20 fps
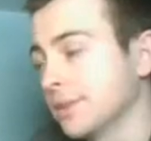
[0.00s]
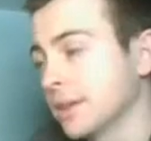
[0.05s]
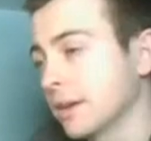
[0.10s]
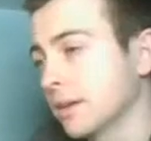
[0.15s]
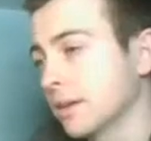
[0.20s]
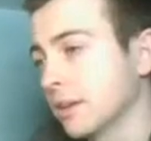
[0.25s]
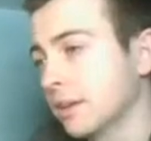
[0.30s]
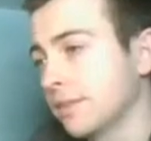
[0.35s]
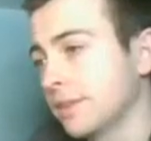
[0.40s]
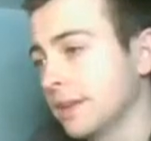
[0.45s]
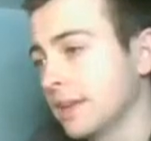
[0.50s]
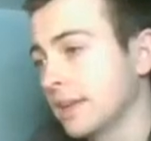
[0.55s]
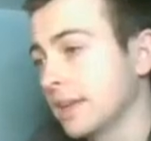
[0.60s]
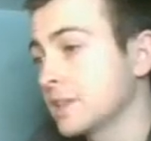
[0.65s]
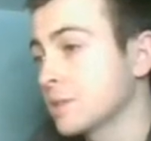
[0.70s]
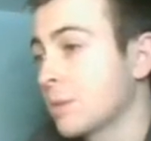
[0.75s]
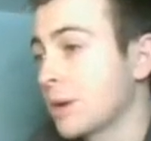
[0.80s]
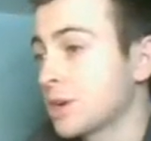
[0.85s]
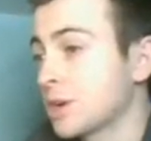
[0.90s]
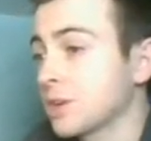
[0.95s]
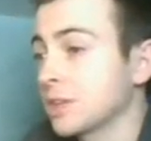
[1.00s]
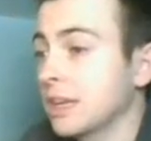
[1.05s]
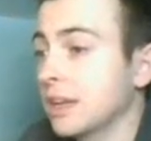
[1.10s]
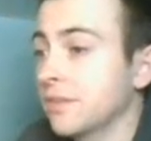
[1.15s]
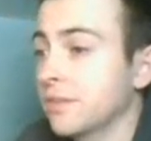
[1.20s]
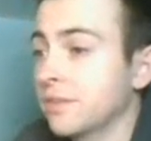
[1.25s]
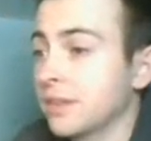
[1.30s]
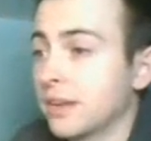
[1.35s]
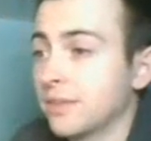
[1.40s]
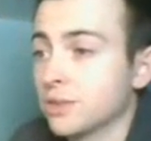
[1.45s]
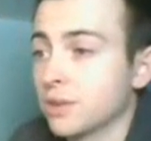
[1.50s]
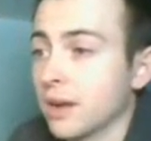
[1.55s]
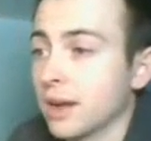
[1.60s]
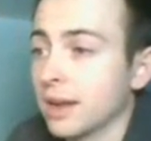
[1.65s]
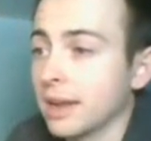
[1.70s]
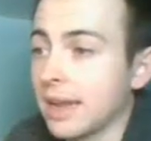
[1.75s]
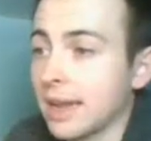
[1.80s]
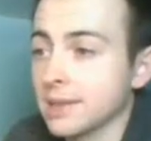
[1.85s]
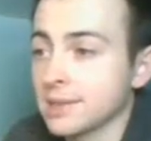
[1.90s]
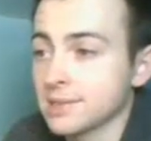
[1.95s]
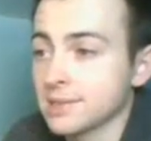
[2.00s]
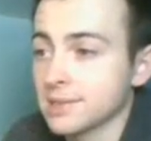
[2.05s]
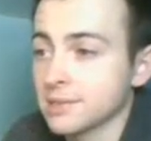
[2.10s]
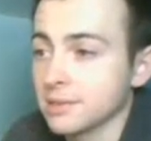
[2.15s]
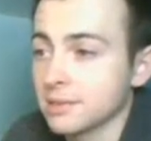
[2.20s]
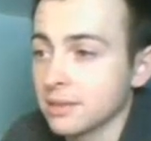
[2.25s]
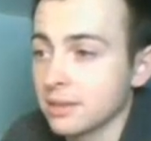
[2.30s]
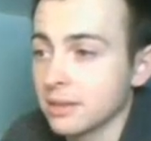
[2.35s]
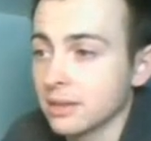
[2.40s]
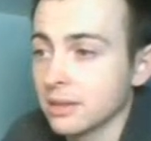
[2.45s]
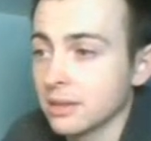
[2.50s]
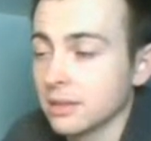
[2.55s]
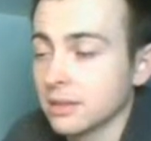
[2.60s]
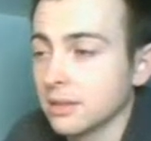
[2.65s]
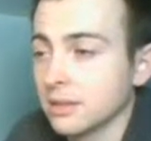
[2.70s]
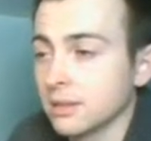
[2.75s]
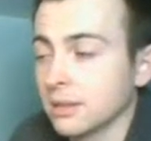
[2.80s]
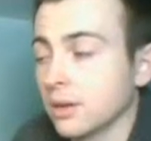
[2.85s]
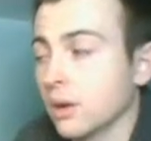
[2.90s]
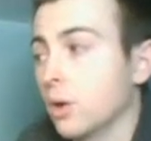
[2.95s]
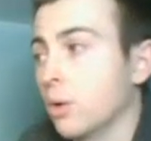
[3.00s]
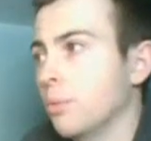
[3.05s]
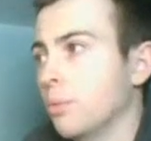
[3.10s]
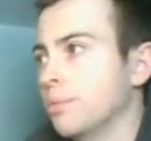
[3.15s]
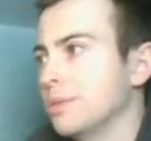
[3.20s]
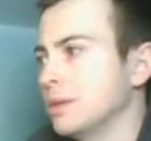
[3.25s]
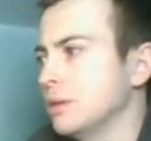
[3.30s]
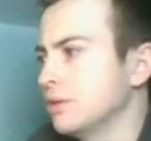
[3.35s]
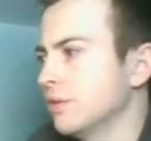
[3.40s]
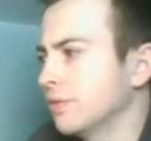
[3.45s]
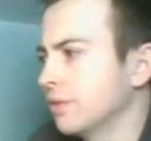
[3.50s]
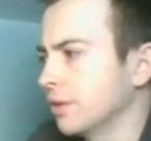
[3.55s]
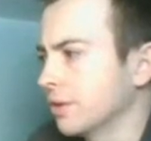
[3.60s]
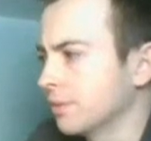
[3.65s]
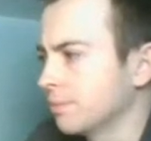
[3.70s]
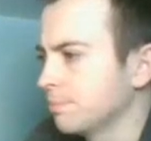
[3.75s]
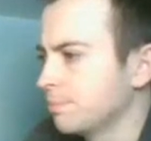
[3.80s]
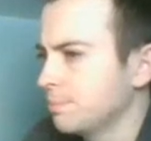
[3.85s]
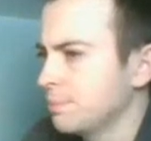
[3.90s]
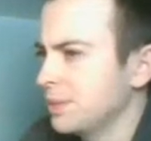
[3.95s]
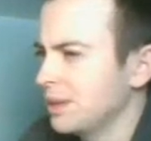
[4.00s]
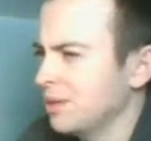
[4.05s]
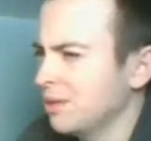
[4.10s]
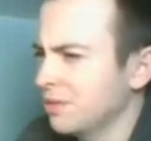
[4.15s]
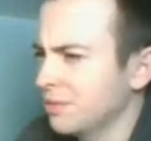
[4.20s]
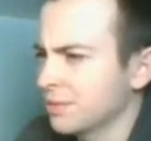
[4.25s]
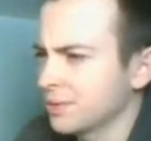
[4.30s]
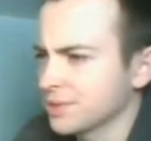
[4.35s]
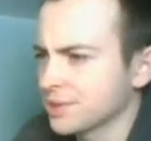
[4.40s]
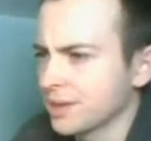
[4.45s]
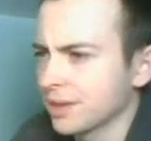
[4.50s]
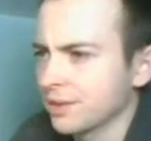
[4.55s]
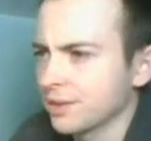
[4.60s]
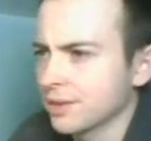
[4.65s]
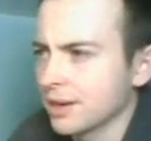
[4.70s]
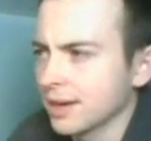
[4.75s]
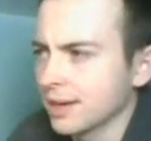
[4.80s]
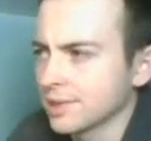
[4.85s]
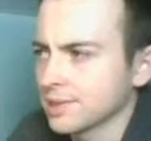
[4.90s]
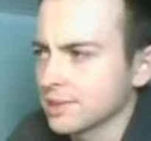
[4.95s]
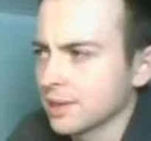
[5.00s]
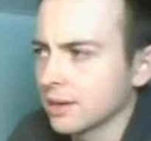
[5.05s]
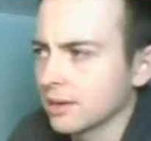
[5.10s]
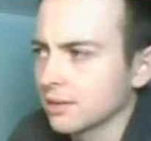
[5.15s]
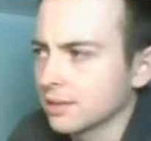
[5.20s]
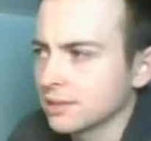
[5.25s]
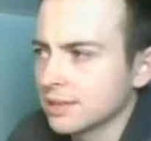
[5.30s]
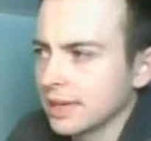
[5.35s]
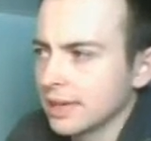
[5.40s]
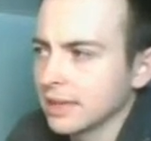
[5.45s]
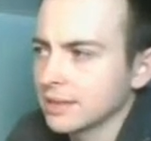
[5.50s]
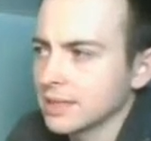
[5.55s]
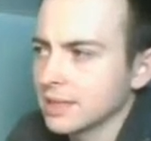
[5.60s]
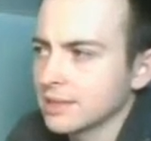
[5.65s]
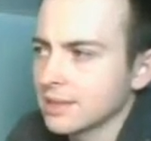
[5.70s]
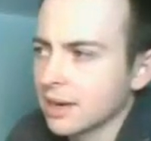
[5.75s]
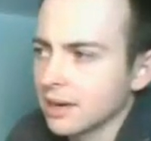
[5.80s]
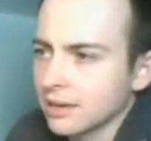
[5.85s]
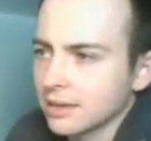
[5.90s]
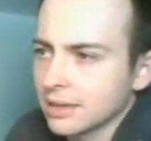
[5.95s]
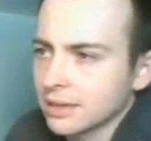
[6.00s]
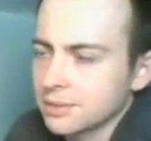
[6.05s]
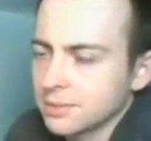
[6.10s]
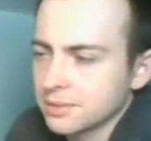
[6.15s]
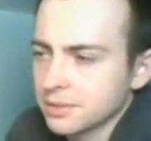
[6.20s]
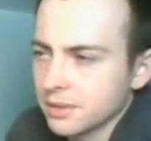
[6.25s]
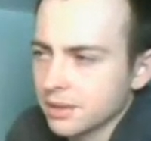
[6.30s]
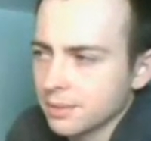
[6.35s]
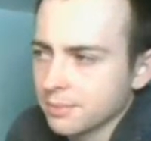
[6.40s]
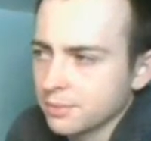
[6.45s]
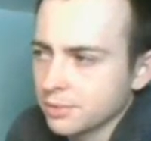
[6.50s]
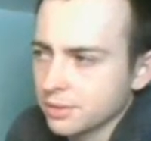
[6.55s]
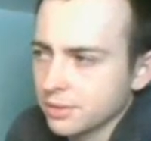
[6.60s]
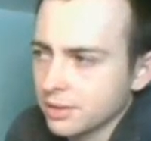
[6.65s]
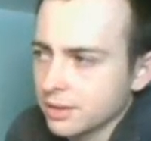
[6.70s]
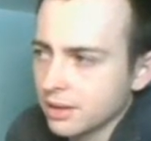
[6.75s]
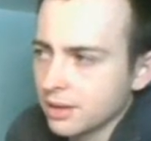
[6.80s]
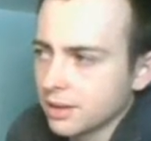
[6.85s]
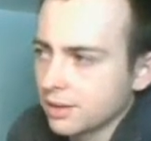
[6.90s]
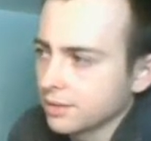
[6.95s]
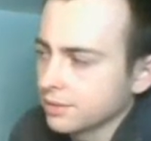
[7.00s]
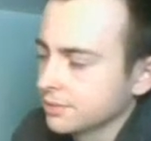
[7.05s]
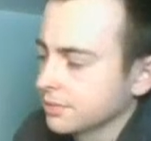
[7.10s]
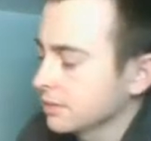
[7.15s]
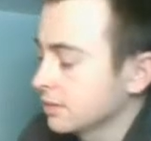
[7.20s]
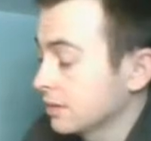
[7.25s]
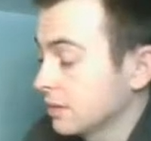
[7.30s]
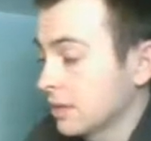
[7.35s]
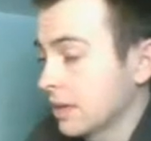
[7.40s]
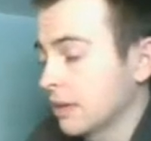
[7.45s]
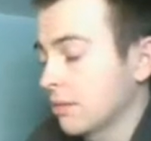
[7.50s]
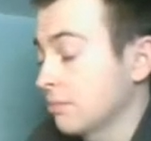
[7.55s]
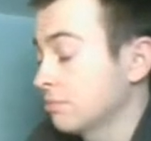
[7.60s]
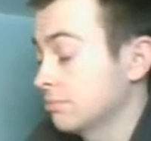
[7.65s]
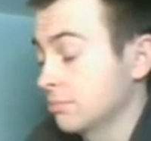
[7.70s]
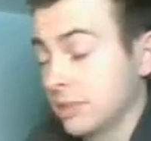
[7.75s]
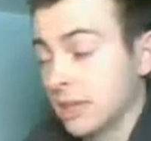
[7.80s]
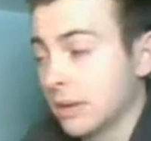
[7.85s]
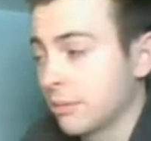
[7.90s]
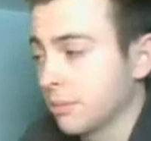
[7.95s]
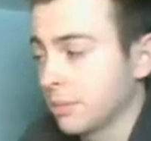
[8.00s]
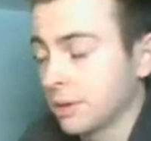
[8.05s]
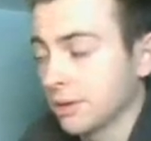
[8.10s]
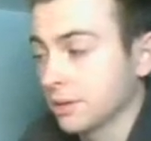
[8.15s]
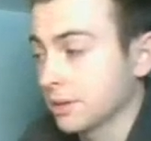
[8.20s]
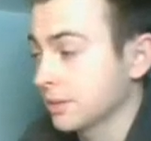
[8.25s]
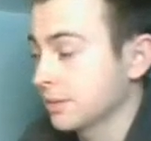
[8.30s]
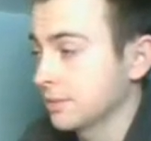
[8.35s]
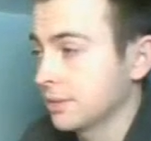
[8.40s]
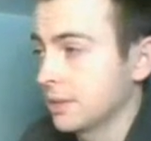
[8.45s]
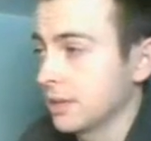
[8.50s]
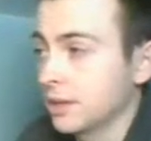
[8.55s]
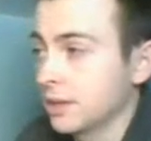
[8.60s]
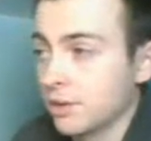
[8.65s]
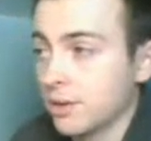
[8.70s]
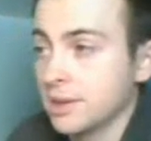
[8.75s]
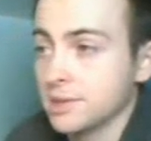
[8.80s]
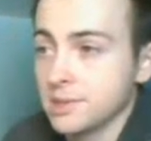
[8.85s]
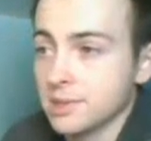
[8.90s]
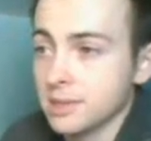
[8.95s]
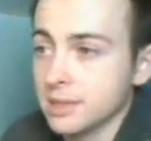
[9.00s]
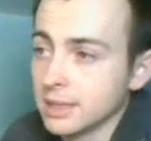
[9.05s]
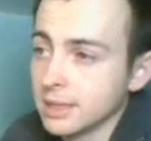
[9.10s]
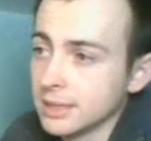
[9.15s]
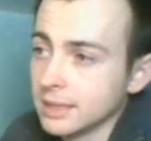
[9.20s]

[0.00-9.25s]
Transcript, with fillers: Tower to defend, especially if Drock has, oh, beautiful. Beautiful Scalar Dragons there, taking out the entire Goblin Barrel there. Crazy.